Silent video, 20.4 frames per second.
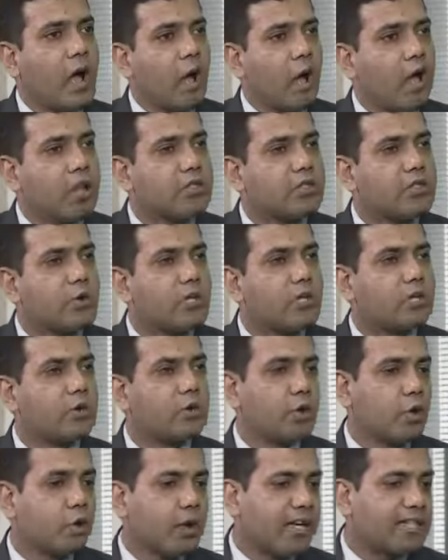Also, you
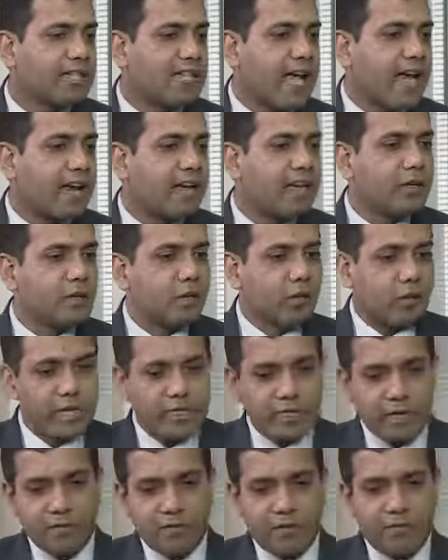know exactly when
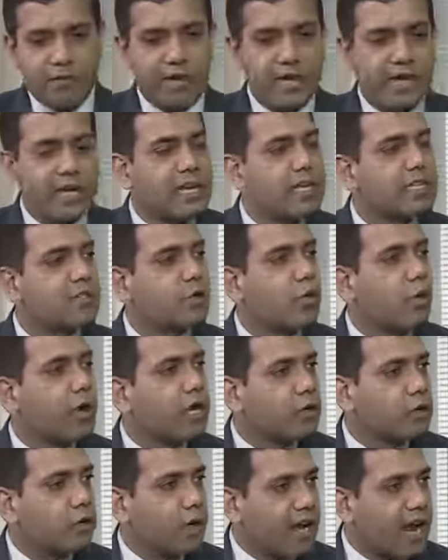the vehicle is
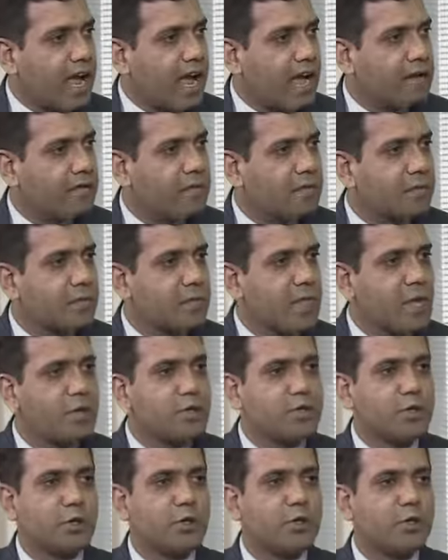going to arrive,
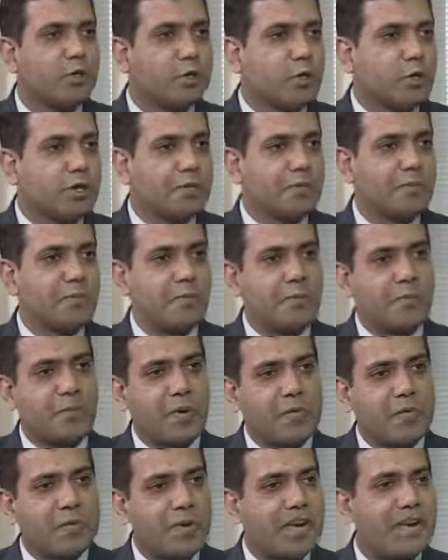so you could
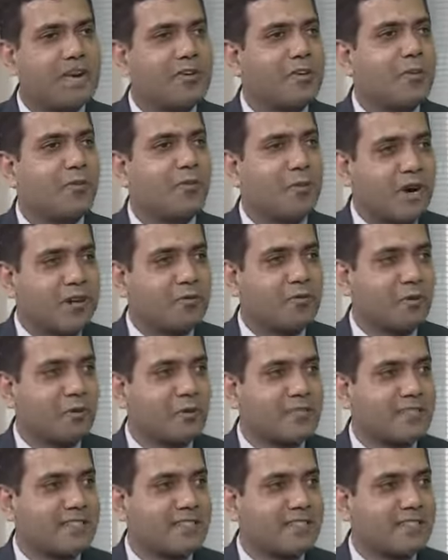prepare your
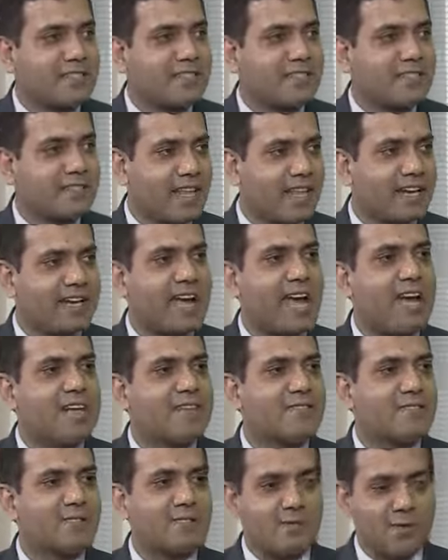workforces and
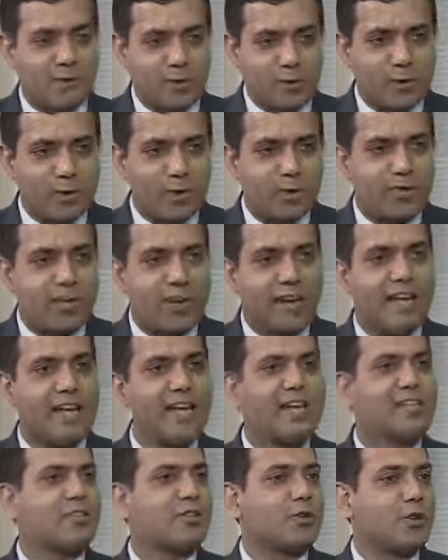guys, don't go for
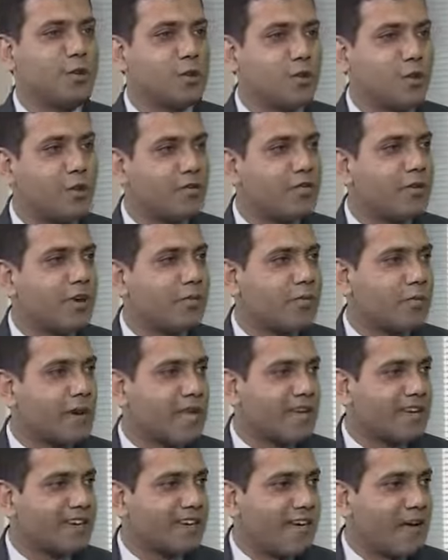lunch, don't go for
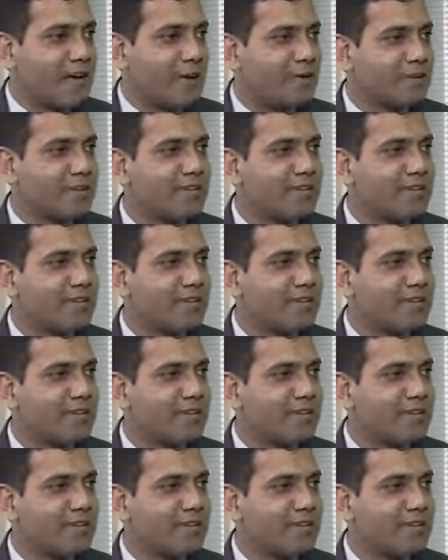break now.